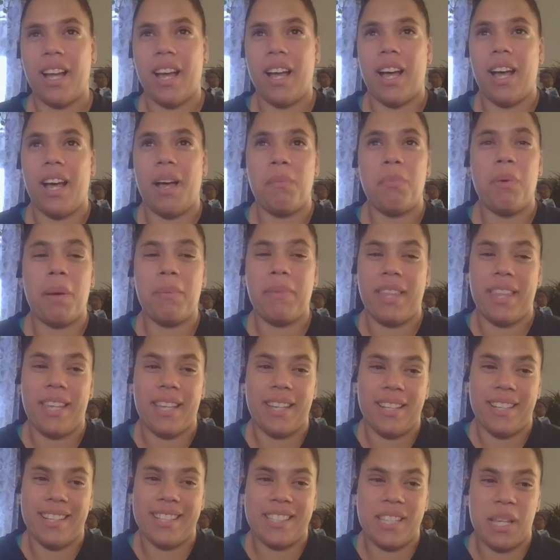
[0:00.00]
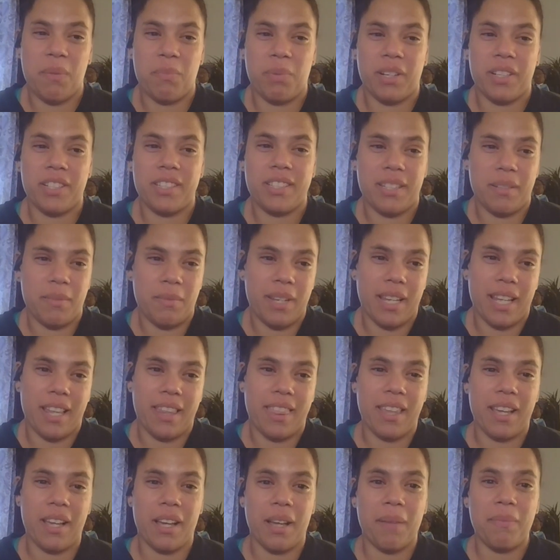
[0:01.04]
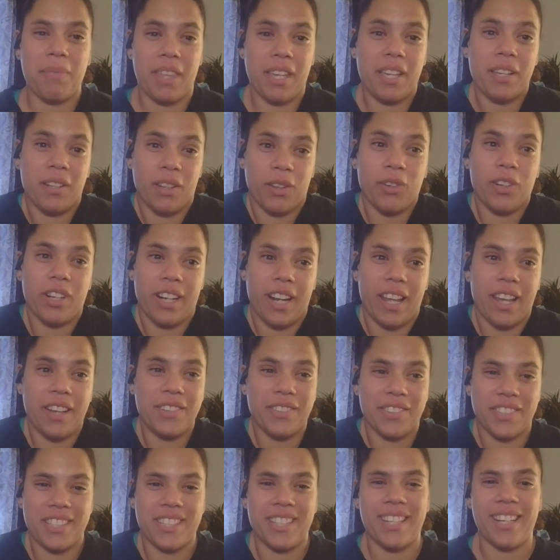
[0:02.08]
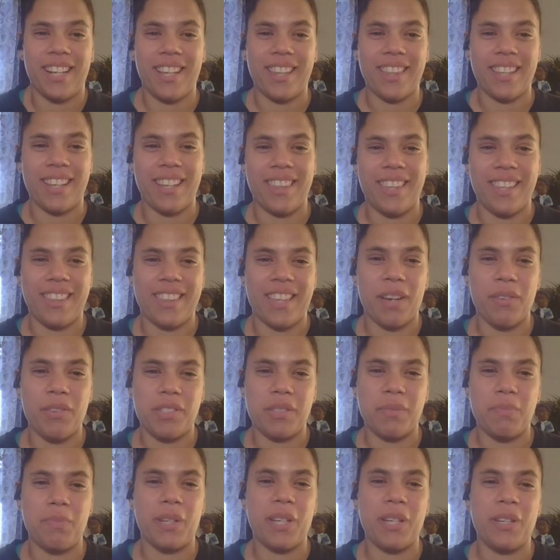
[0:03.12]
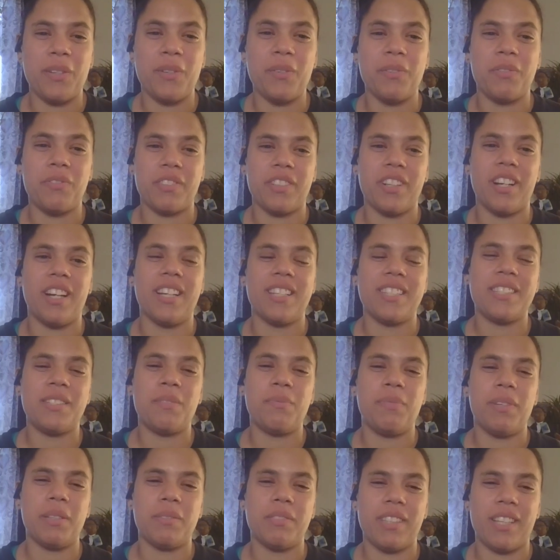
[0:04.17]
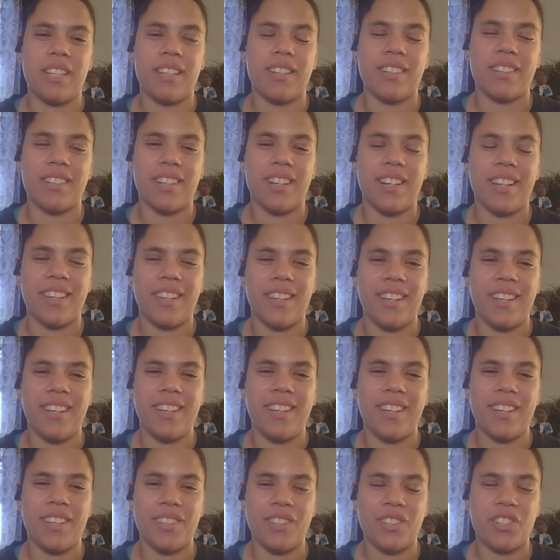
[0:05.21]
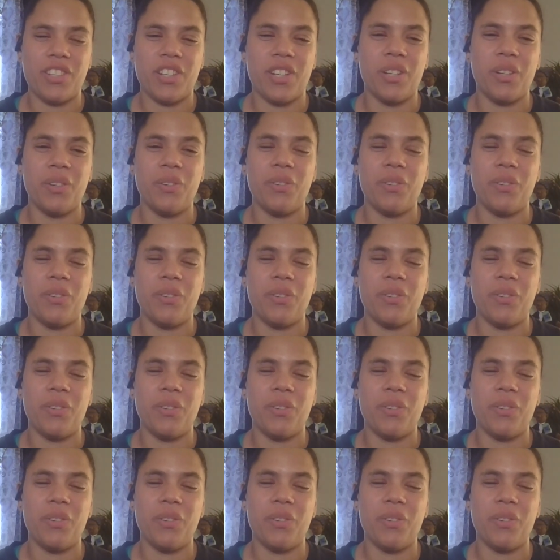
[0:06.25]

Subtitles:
I'm probably thinking of the same person. I mean, I'm thinking Lauren Anderson. I think that was a big coup for us to be able to get her on the show.